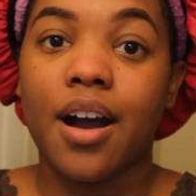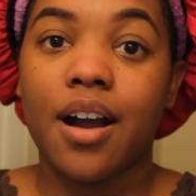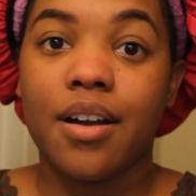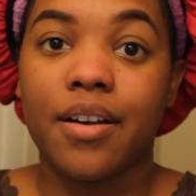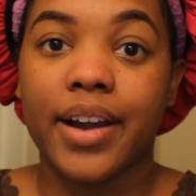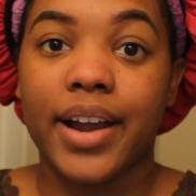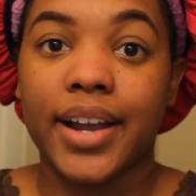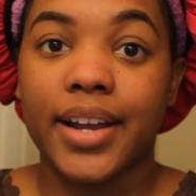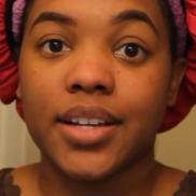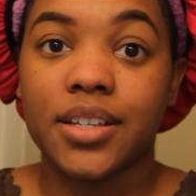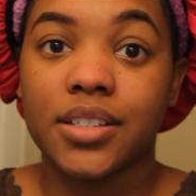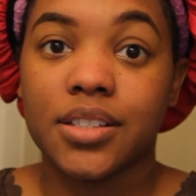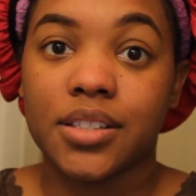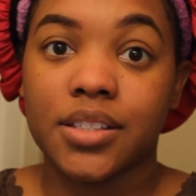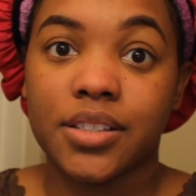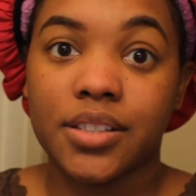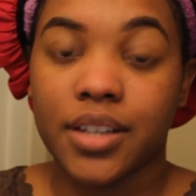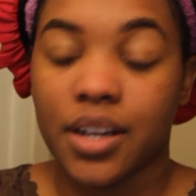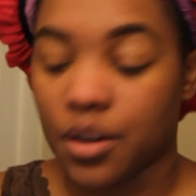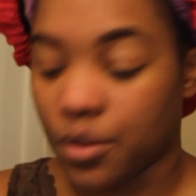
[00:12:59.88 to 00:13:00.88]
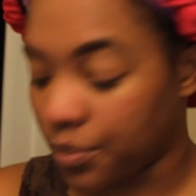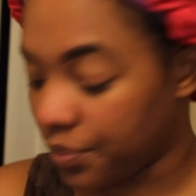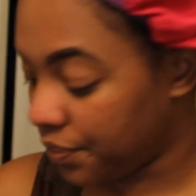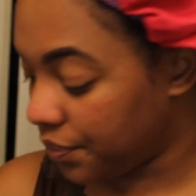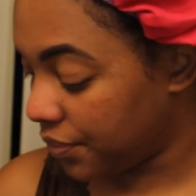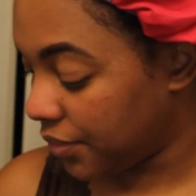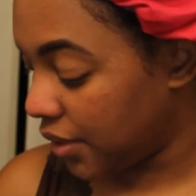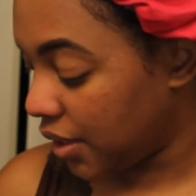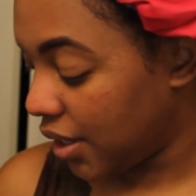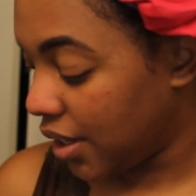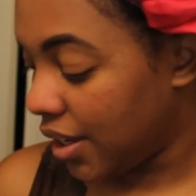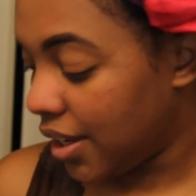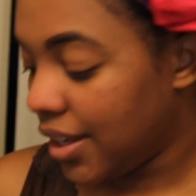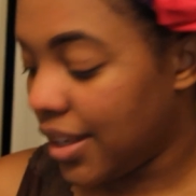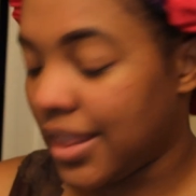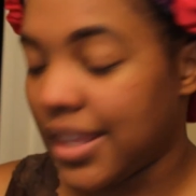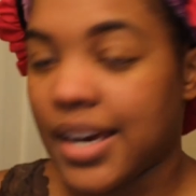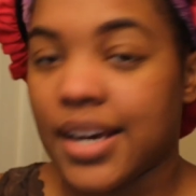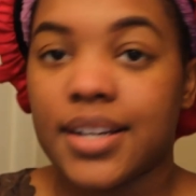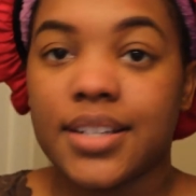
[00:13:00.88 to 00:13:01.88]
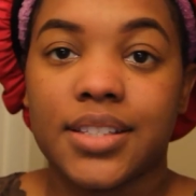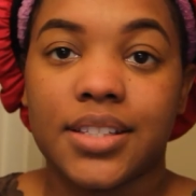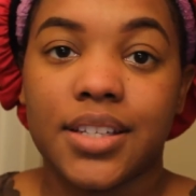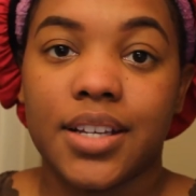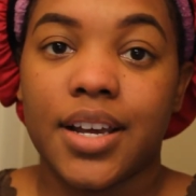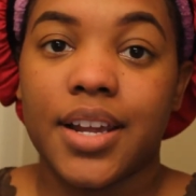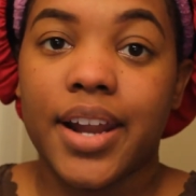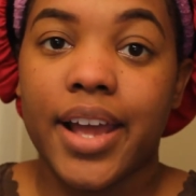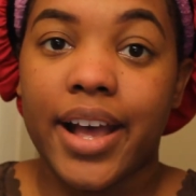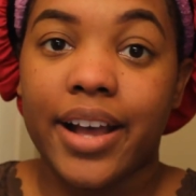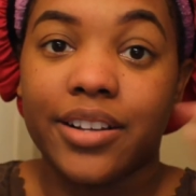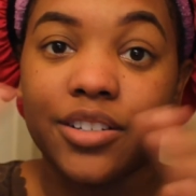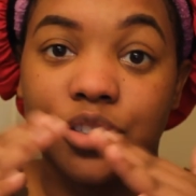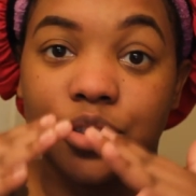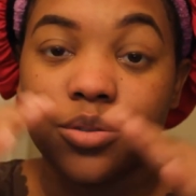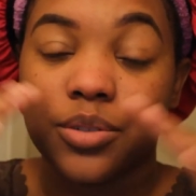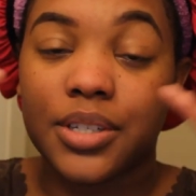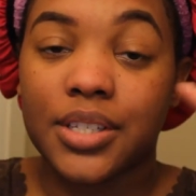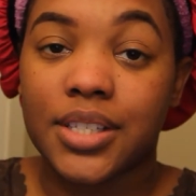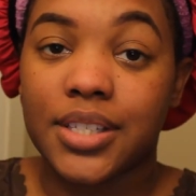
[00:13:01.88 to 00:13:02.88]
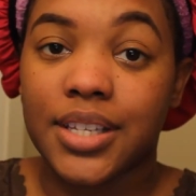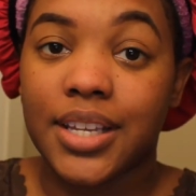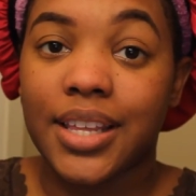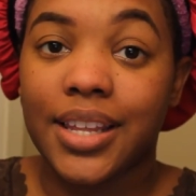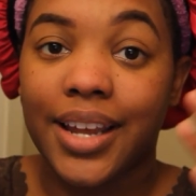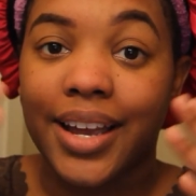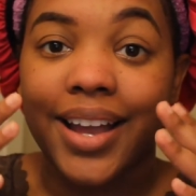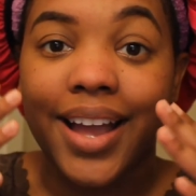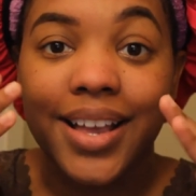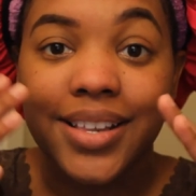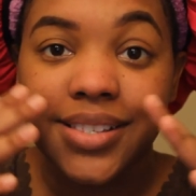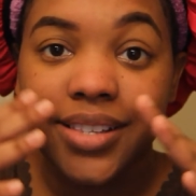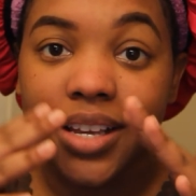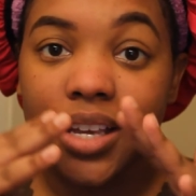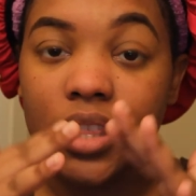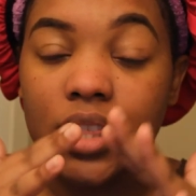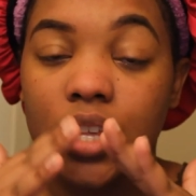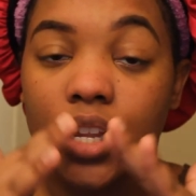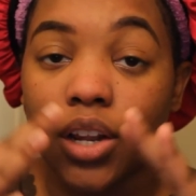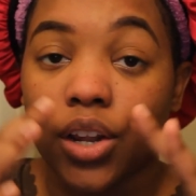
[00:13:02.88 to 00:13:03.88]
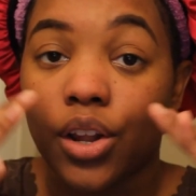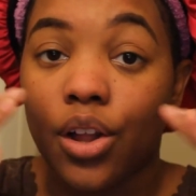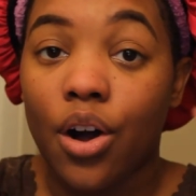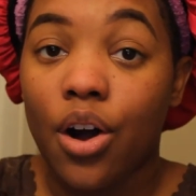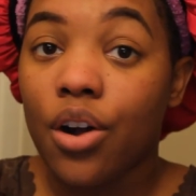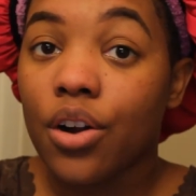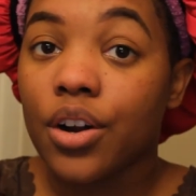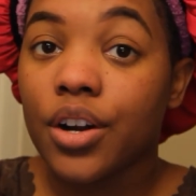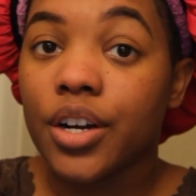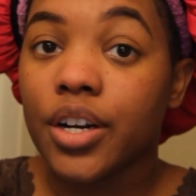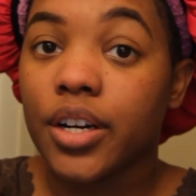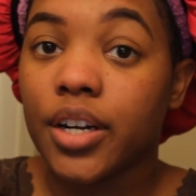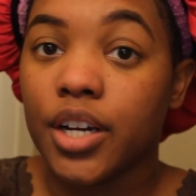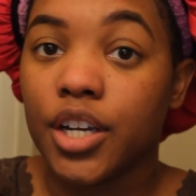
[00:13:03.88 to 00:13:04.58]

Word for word: Alright, so that is done. As you can see, like I said, the longer